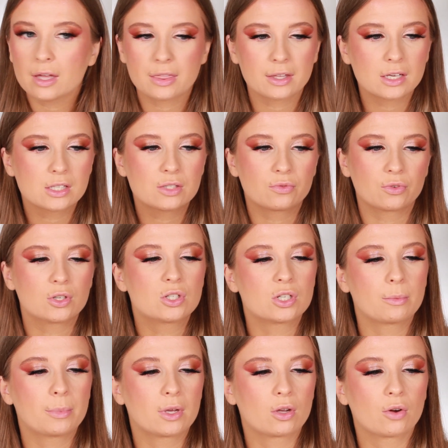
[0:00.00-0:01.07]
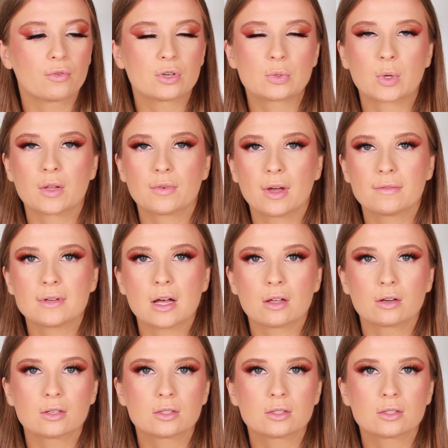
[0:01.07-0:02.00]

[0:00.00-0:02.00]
I think it's free shipping, over $25.